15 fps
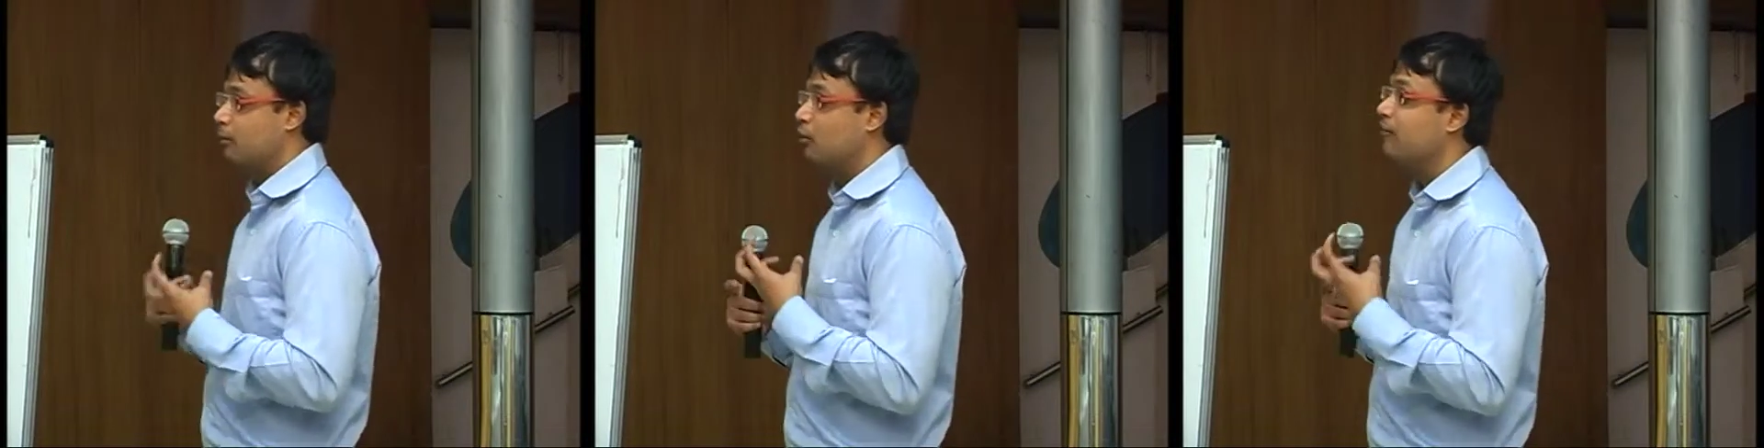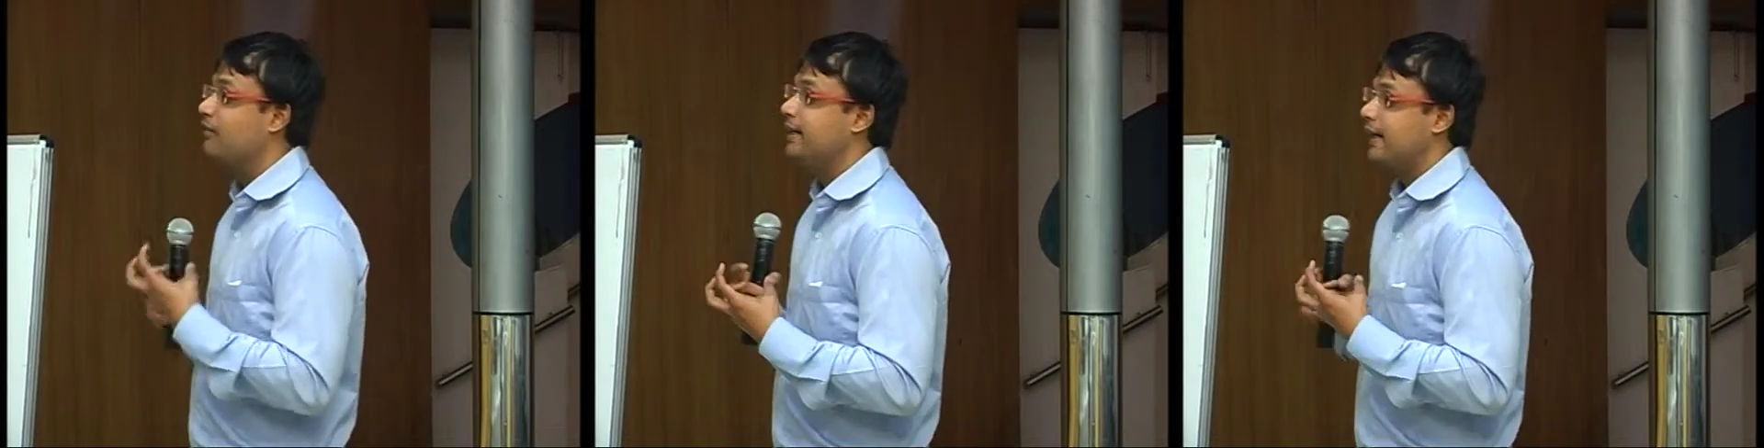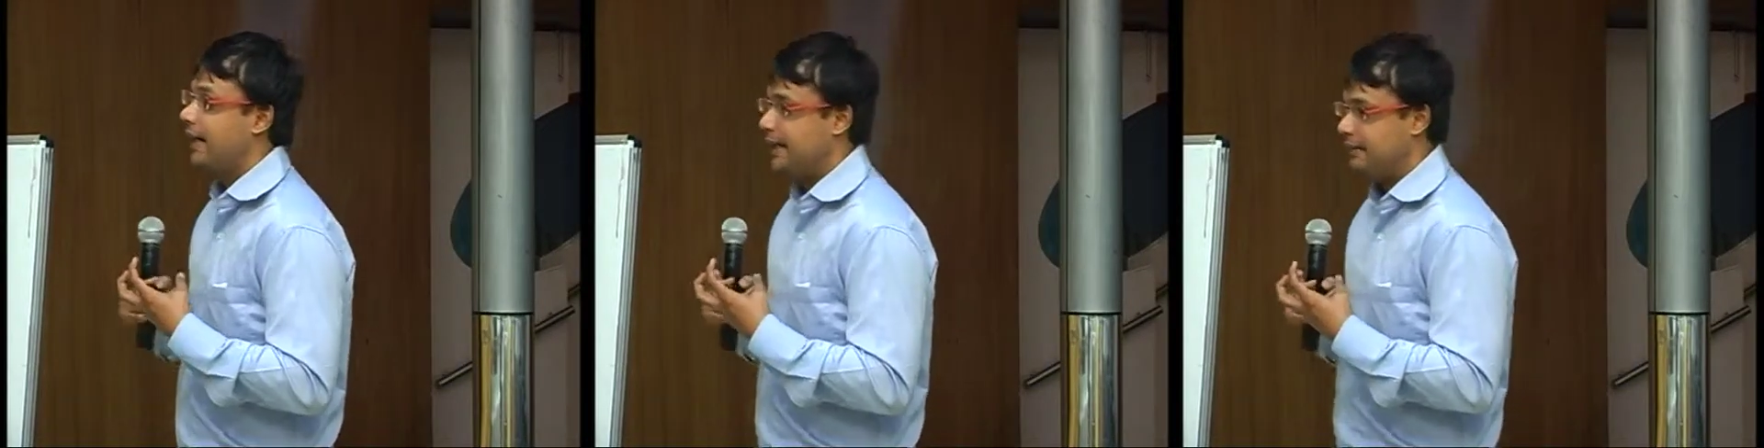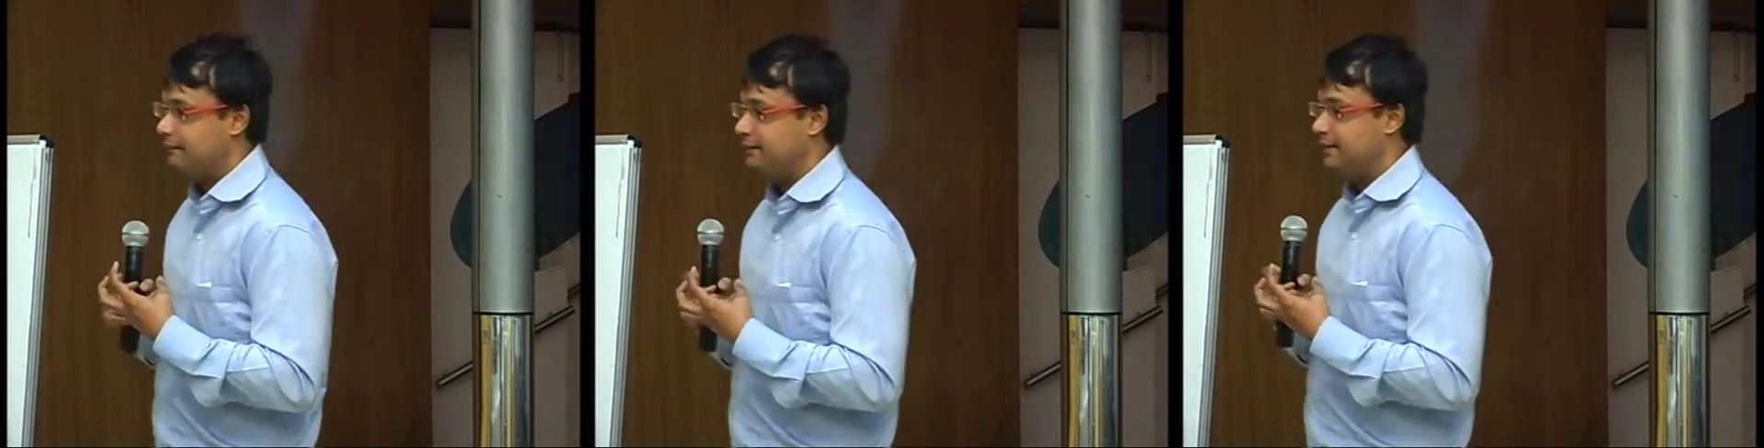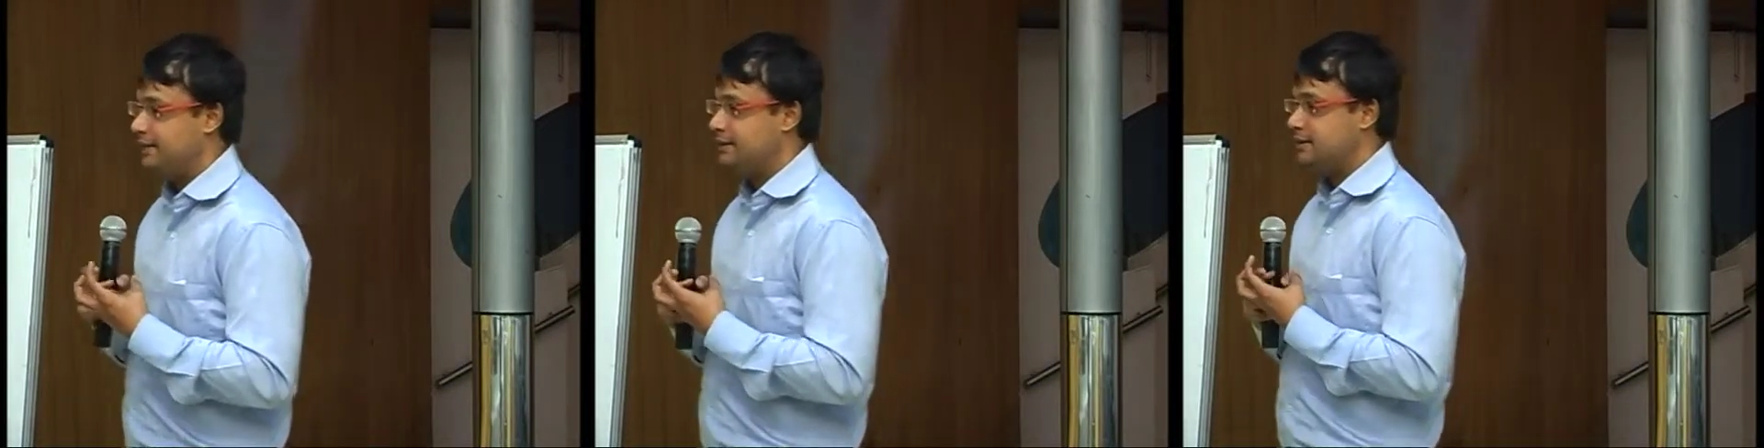move in
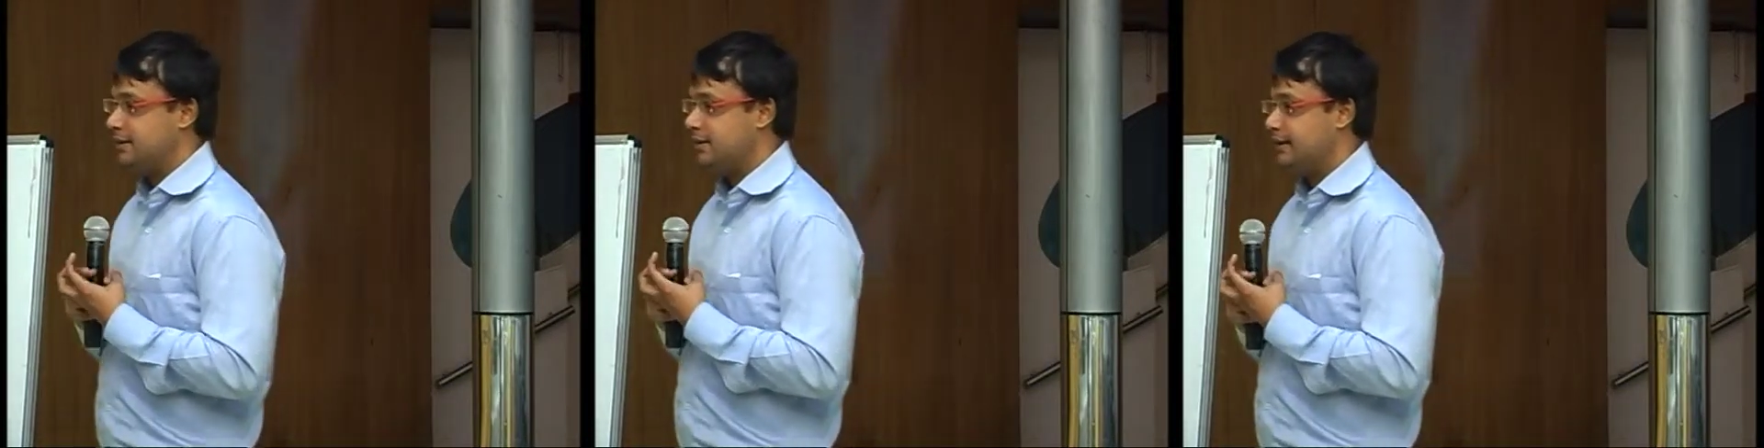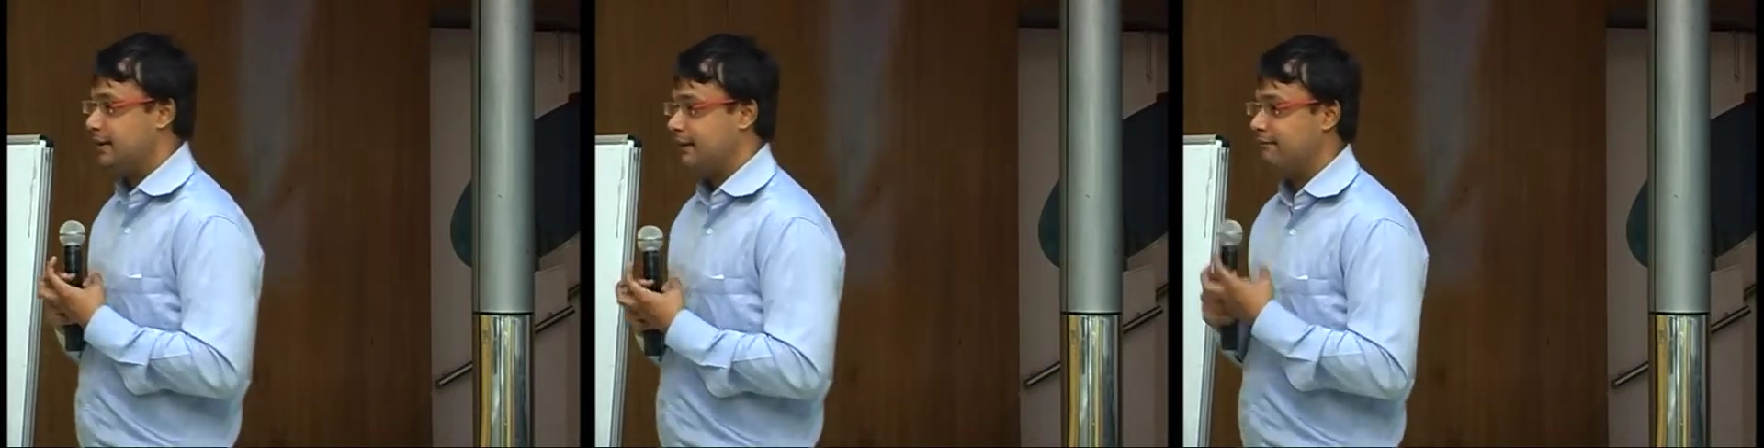tandem with each other,